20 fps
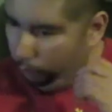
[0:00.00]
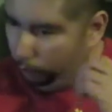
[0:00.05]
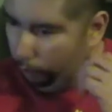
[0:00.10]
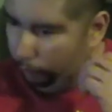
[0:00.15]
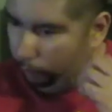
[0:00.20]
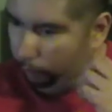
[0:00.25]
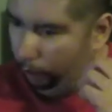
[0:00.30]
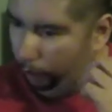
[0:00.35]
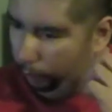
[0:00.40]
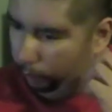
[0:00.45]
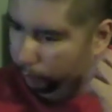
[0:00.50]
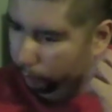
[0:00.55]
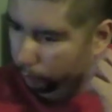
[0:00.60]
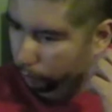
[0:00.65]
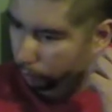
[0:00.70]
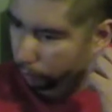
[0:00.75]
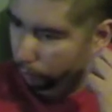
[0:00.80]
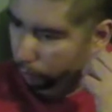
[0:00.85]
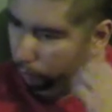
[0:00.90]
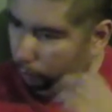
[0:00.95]
But
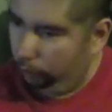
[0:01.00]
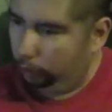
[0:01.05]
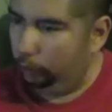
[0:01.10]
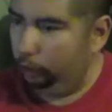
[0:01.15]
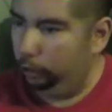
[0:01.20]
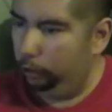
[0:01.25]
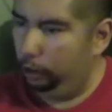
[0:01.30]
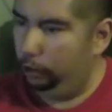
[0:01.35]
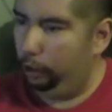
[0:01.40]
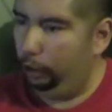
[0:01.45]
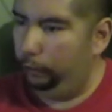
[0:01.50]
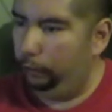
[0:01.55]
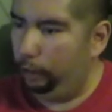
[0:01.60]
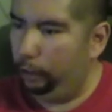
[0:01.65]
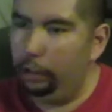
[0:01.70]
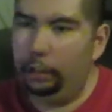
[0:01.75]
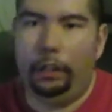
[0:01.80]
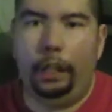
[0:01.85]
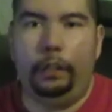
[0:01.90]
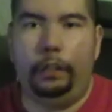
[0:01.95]
for some
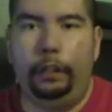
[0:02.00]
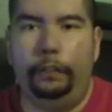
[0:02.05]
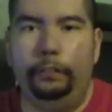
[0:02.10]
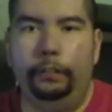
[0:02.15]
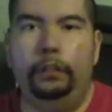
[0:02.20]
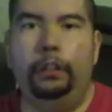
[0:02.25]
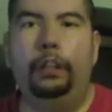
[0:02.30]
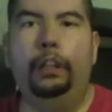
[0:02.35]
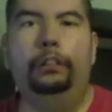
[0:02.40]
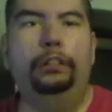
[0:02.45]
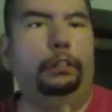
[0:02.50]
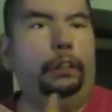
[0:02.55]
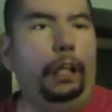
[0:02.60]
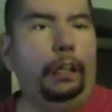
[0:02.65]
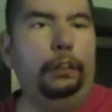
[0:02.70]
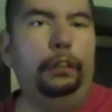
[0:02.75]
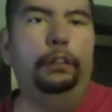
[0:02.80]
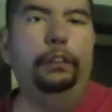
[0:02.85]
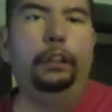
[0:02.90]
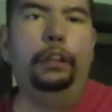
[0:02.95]
reason, I never did.
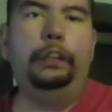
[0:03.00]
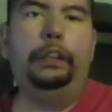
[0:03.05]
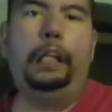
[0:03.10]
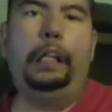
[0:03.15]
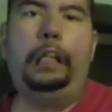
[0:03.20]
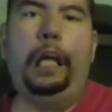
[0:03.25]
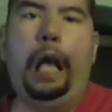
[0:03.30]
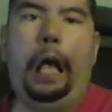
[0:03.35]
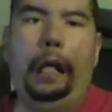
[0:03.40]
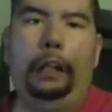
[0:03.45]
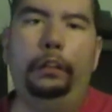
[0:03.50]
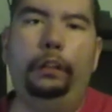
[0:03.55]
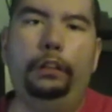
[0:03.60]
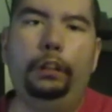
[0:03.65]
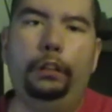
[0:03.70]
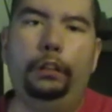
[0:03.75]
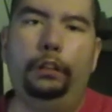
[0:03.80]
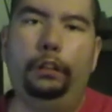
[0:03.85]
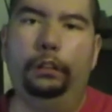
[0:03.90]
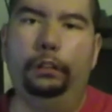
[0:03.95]
Finally, they added
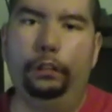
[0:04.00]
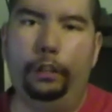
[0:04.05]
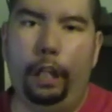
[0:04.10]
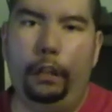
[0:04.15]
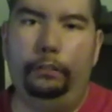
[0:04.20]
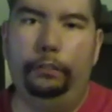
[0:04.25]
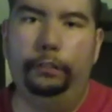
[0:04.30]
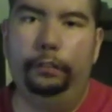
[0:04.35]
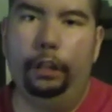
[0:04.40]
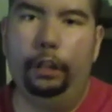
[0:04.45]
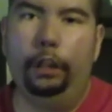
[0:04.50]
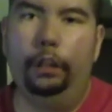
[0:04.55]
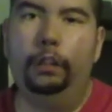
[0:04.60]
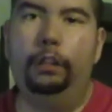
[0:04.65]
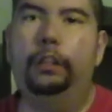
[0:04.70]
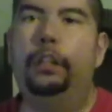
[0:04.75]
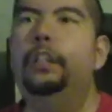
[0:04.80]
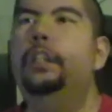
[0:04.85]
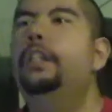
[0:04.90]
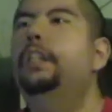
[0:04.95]
it to
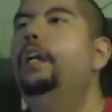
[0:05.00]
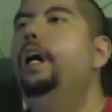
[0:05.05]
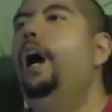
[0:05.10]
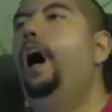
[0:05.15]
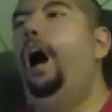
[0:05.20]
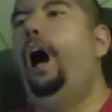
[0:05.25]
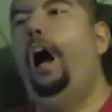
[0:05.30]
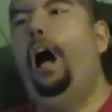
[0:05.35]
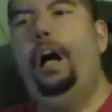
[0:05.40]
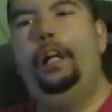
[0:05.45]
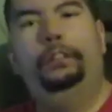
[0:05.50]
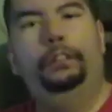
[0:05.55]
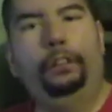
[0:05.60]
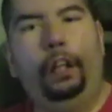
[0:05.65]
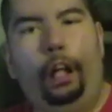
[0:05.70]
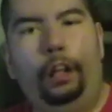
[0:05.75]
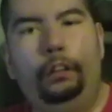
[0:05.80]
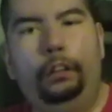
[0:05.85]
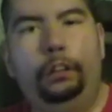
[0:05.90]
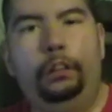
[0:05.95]
Netflix. I
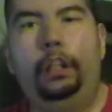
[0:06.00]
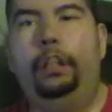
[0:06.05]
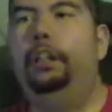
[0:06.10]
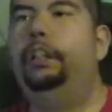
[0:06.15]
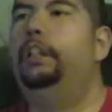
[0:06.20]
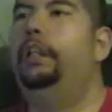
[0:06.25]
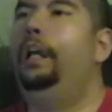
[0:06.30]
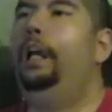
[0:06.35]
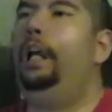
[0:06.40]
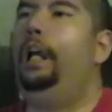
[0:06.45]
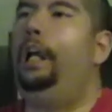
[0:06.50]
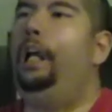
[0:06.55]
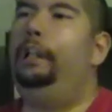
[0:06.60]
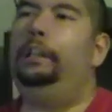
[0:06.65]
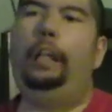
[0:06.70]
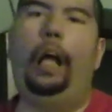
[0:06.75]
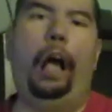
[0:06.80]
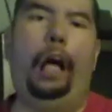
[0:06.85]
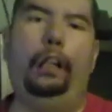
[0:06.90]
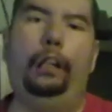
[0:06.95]
watched it,
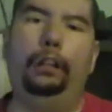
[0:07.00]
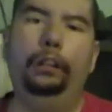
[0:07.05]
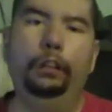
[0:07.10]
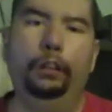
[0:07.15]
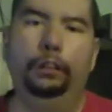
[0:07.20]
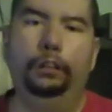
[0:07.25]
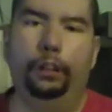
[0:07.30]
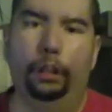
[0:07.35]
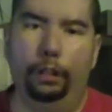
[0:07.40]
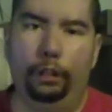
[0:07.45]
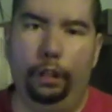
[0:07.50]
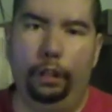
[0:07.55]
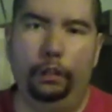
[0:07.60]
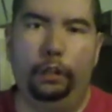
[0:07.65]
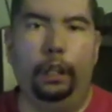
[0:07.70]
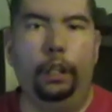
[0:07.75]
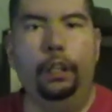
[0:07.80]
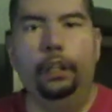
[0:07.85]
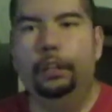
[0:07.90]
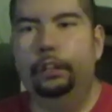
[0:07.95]
and I enjoyed
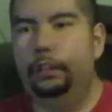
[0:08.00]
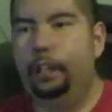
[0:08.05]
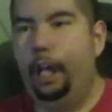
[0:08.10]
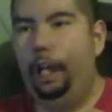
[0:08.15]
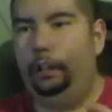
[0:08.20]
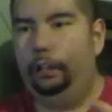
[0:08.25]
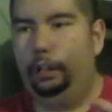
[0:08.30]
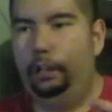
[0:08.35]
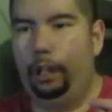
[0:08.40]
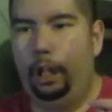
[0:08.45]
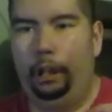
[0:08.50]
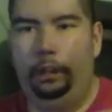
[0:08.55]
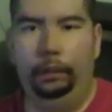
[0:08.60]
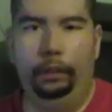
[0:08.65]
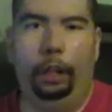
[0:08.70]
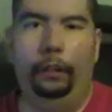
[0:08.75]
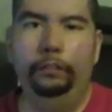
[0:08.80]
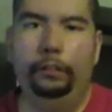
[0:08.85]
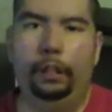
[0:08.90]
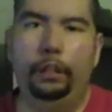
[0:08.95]
it. Now, did I
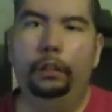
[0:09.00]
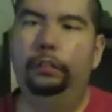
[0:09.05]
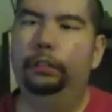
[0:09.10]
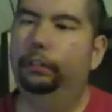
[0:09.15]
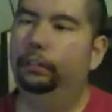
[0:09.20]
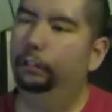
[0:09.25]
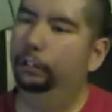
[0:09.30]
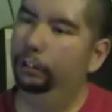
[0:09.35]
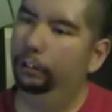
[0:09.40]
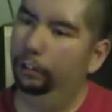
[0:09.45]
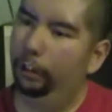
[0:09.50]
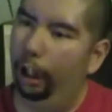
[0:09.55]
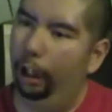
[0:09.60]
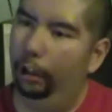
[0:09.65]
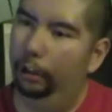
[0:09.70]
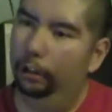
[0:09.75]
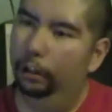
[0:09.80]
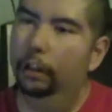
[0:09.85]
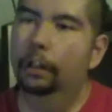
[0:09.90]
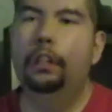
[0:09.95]
love it?
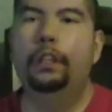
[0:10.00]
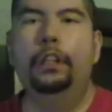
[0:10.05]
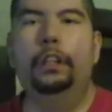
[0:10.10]
No.